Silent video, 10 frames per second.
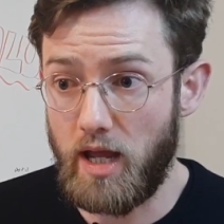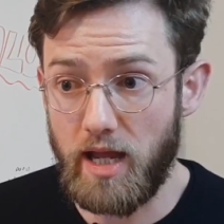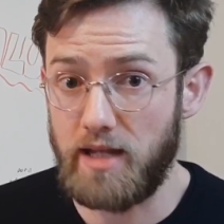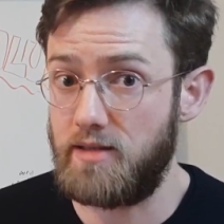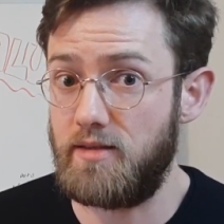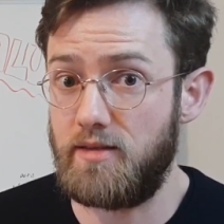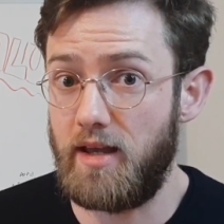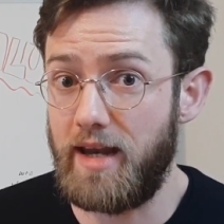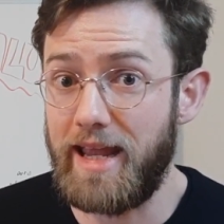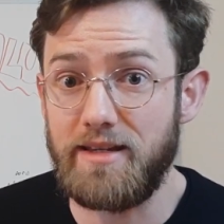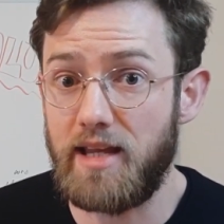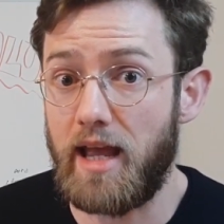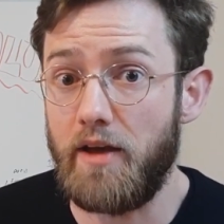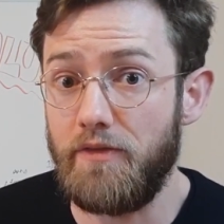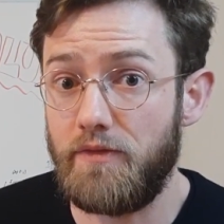It's an
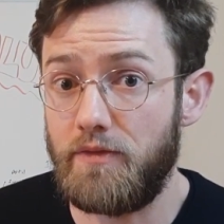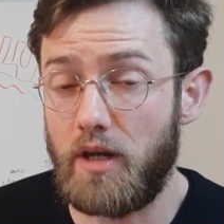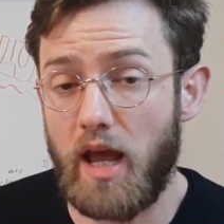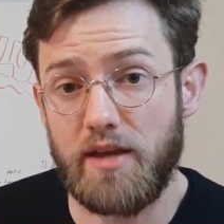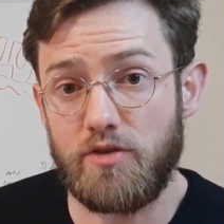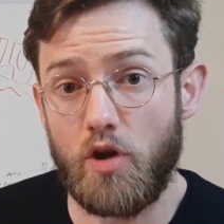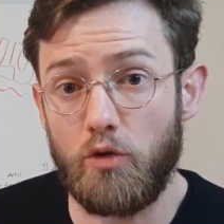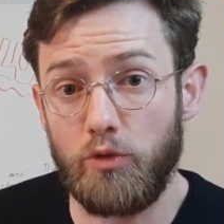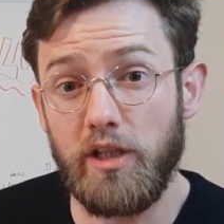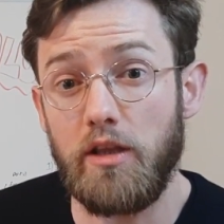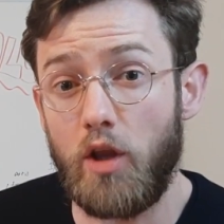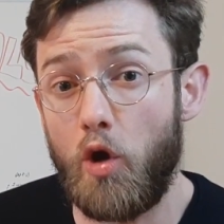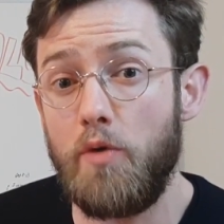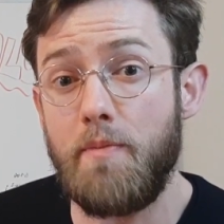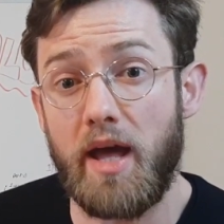ETF that has a really
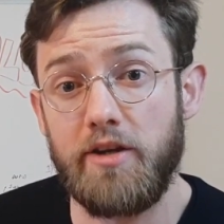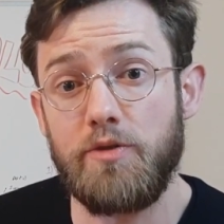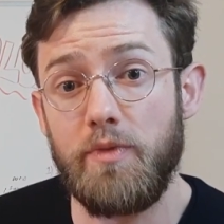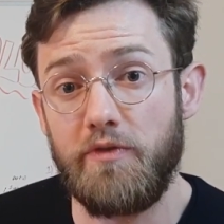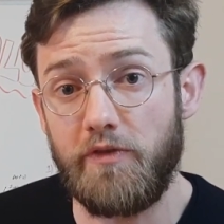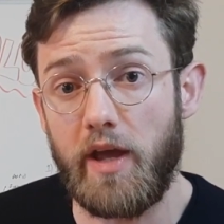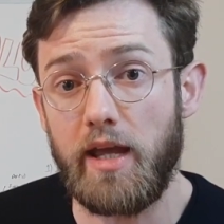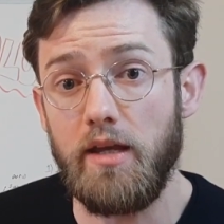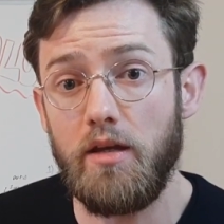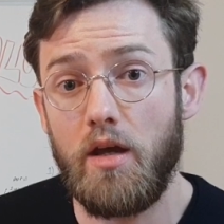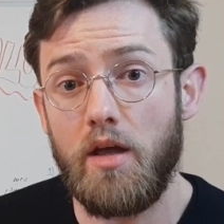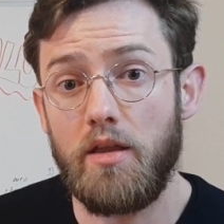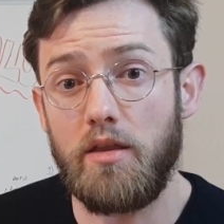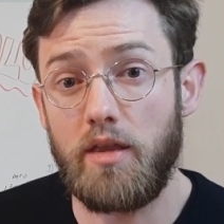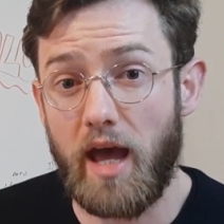low management fee
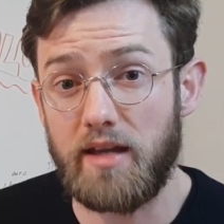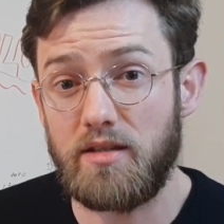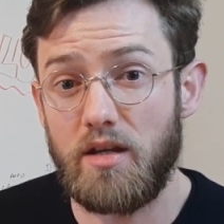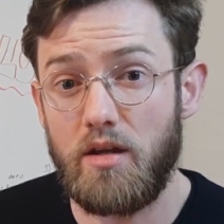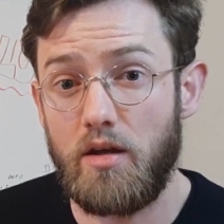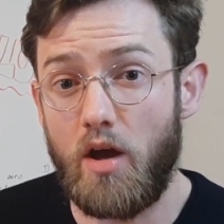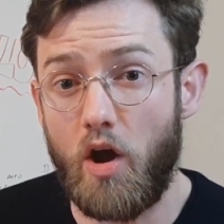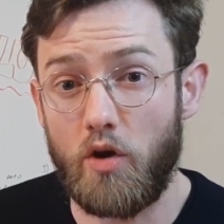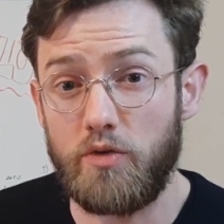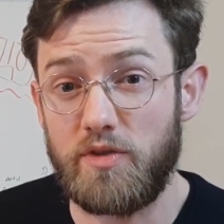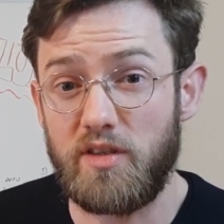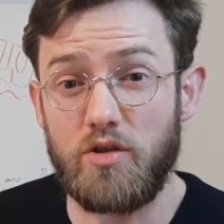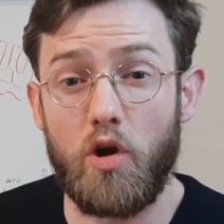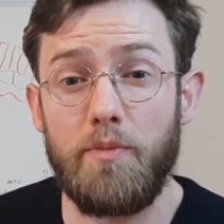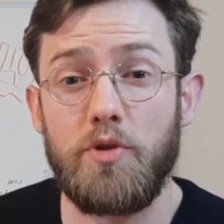that owns the
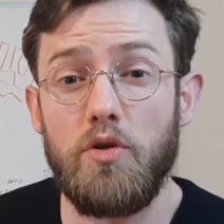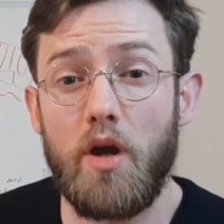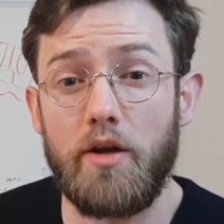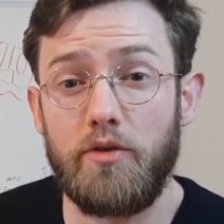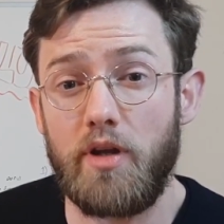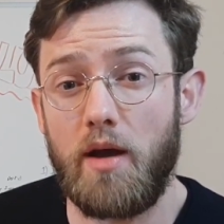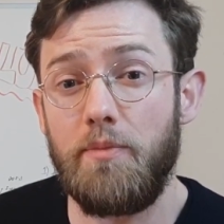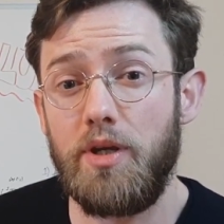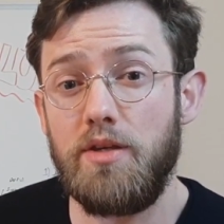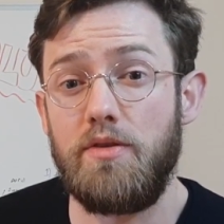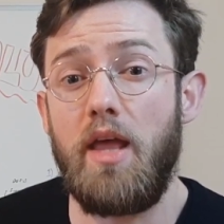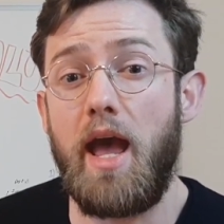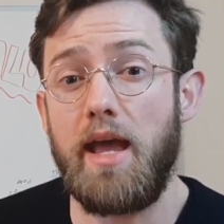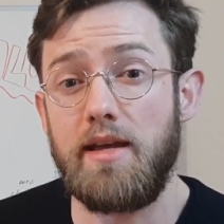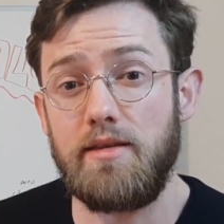top 200 companies on the
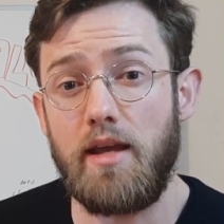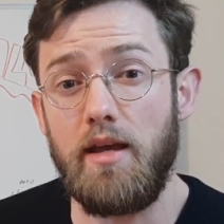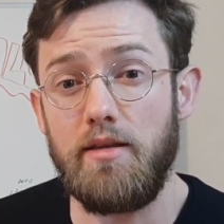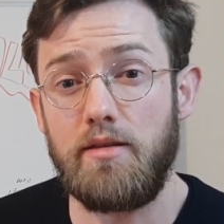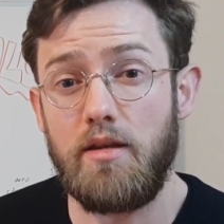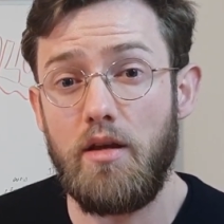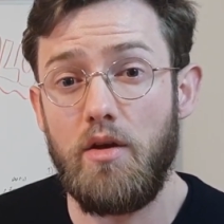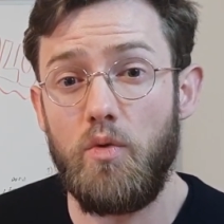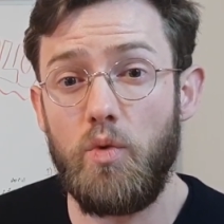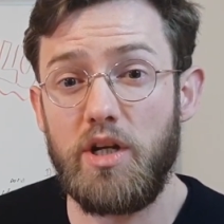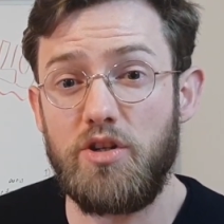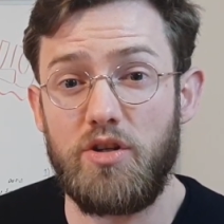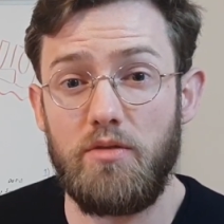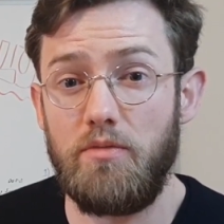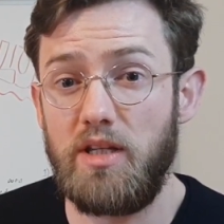ASX,
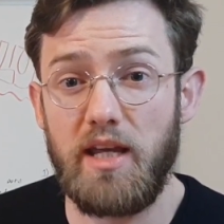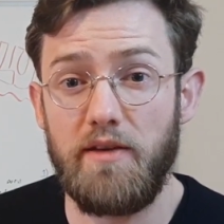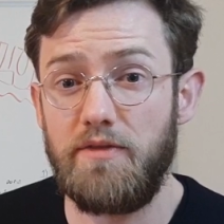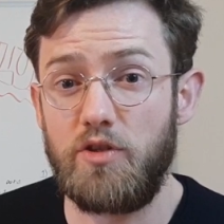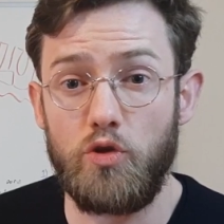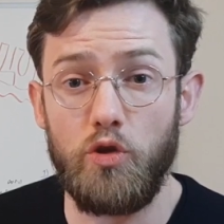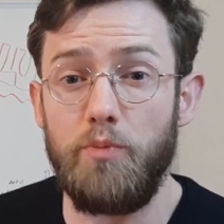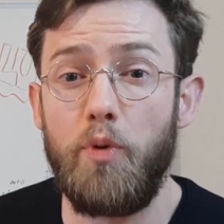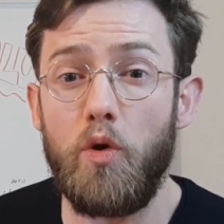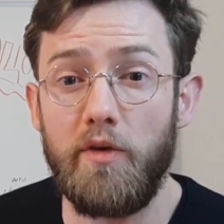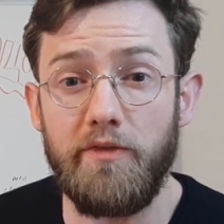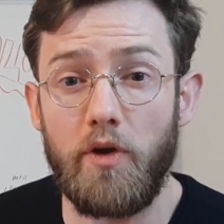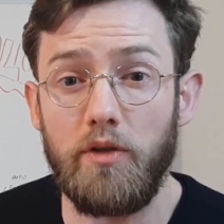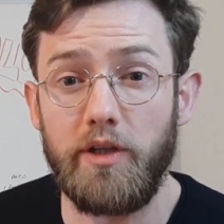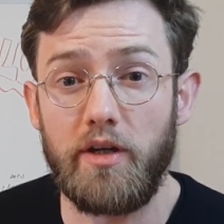which gives good
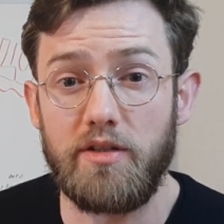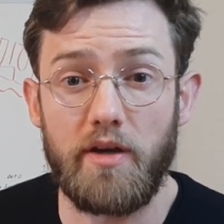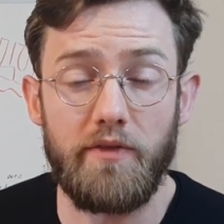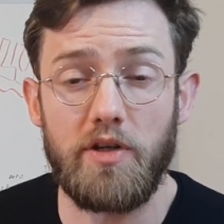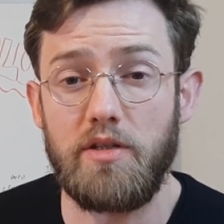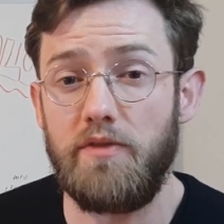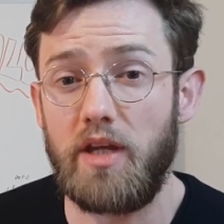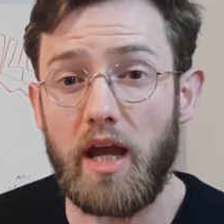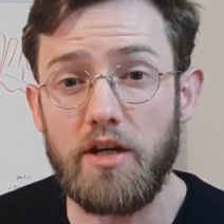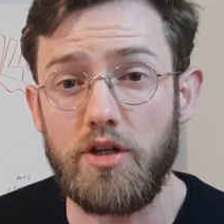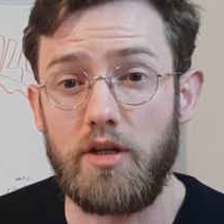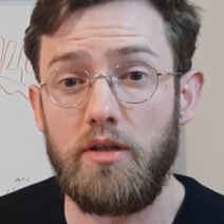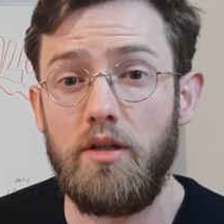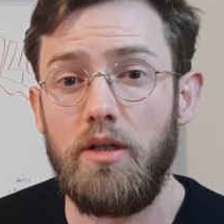portfolio diversification.